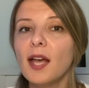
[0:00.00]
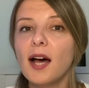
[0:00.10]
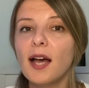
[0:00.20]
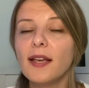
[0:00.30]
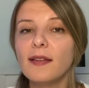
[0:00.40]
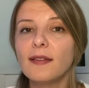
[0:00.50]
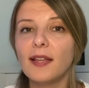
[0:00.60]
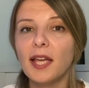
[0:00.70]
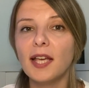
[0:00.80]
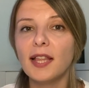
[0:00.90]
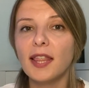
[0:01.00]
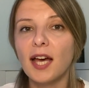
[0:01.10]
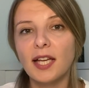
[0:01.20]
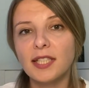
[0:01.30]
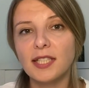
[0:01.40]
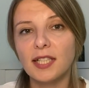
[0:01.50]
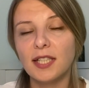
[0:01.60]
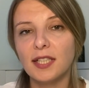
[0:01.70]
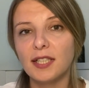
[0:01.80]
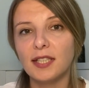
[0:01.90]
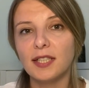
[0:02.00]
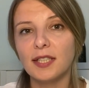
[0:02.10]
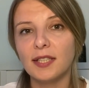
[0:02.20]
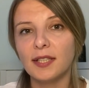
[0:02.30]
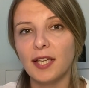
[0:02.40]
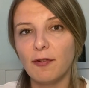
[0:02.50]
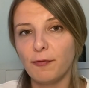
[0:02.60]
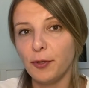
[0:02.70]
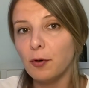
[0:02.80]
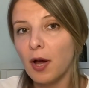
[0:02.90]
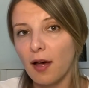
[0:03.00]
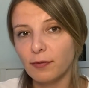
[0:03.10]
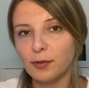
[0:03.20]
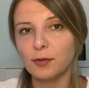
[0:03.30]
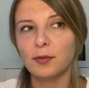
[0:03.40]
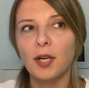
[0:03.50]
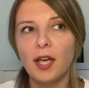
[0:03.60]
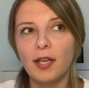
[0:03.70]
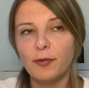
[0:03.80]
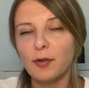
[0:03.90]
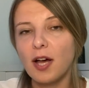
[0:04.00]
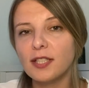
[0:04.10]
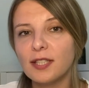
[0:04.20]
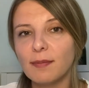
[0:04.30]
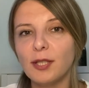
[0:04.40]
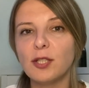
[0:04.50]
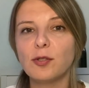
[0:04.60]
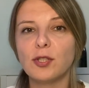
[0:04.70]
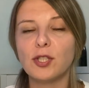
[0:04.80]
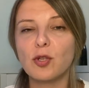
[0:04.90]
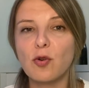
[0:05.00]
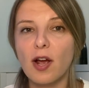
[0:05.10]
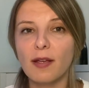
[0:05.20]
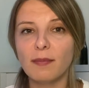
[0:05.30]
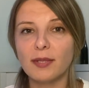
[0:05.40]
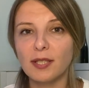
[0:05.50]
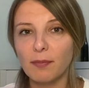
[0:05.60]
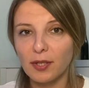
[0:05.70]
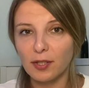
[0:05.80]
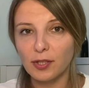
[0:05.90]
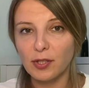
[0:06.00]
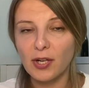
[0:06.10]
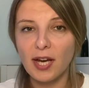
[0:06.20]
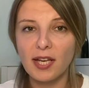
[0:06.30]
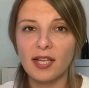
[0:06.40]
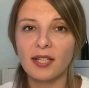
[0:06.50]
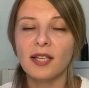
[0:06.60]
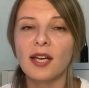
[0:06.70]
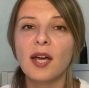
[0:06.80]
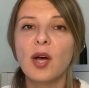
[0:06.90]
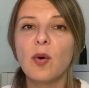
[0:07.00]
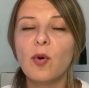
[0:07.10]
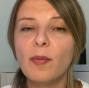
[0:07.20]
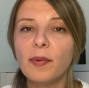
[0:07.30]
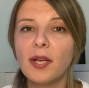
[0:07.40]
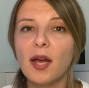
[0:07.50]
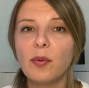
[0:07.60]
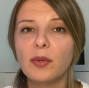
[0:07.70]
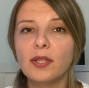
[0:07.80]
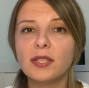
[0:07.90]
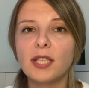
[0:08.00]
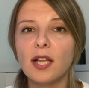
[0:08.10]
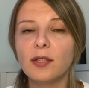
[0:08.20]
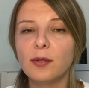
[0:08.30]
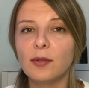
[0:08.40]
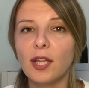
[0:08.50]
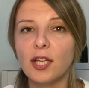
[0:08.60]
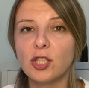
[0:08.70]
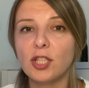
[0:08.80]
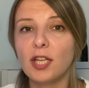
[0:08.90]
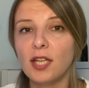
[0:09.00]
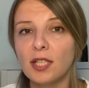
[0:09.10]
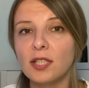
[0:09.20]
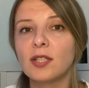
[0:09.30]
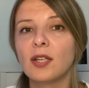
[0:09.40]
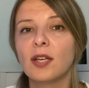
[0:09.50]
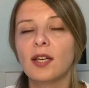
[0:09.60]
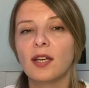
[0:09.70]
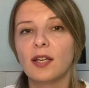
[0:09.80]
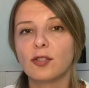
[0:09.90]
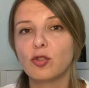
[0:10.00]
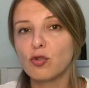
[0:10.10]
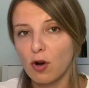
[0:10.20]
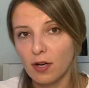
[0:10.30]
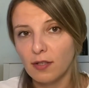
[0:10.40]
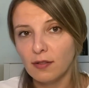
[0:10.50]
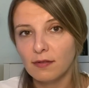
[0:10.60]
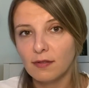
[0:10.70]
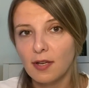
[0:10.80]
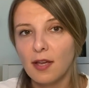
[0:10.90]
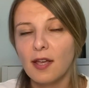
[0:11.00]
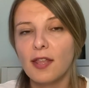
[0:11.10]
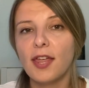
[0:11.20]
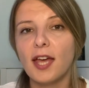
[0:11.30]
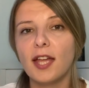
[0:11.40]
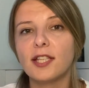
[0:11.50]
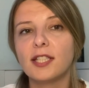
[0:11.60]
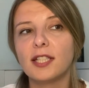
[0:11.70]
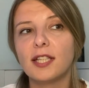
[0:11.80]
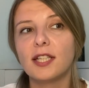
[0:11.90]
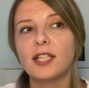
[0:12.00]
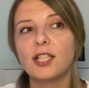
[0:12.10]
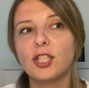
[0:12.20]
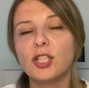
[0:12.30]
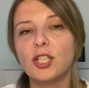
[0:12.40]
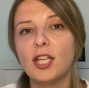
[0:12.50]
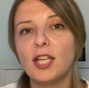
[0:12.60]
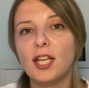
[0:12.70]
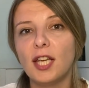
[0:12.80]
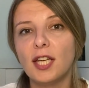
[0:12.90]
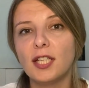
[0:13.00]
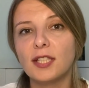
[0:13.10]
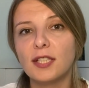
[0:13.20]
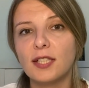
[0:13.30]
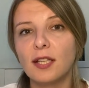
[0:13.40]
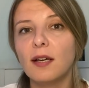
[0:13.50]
I think that if you ask me to describe a typical Ukrainian woman, I will tell you that she is strong, that she is